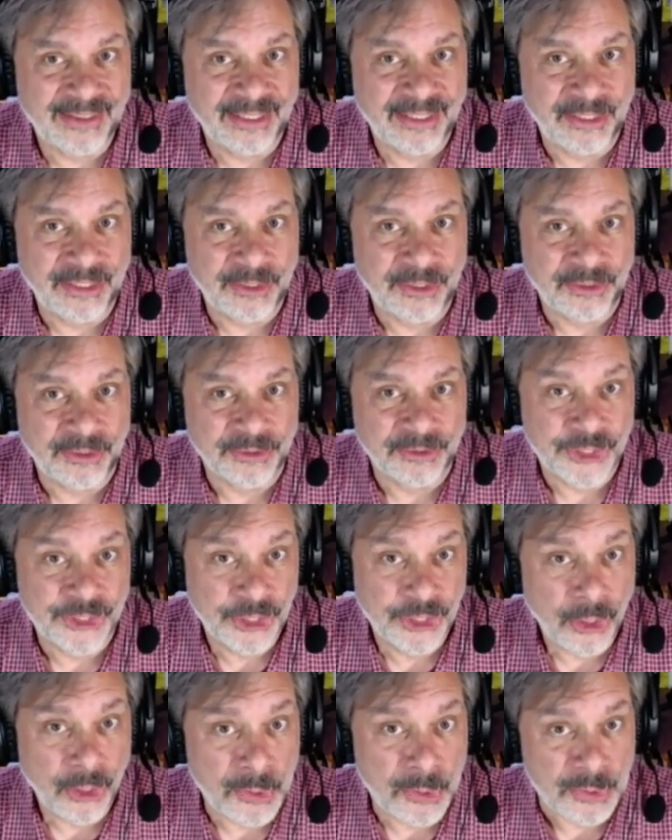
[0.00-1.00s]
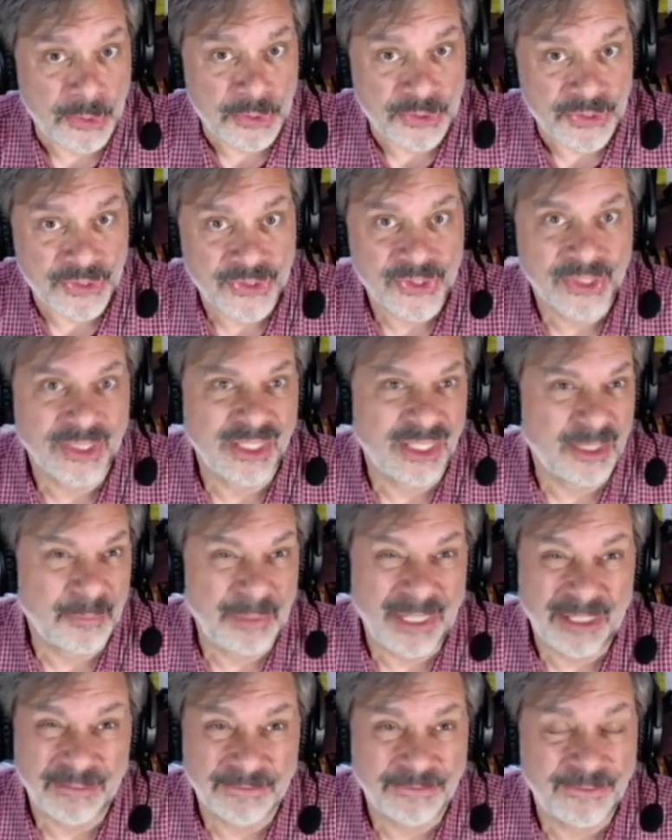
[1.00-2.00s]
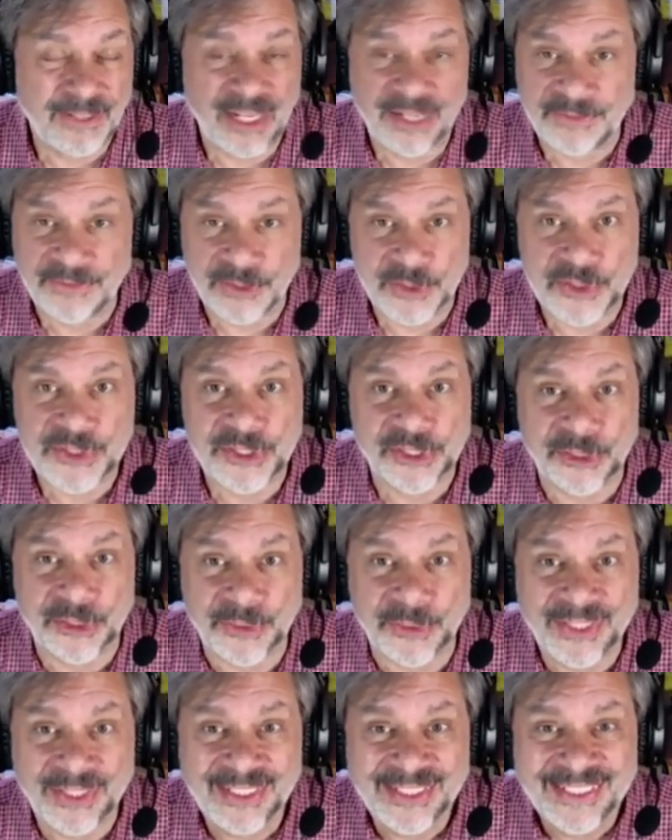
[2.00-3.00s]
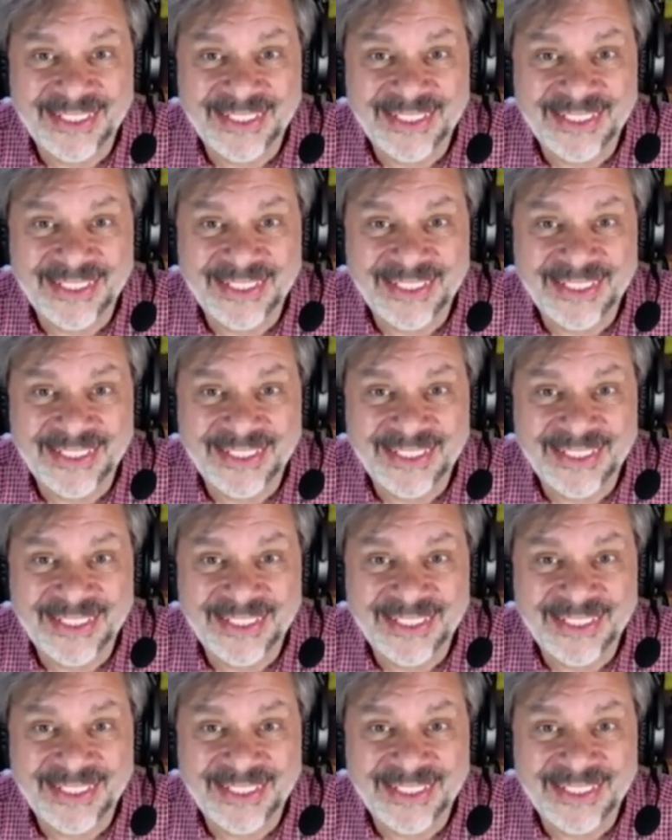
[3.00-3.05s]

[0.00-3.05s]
their shows about 5 years ago.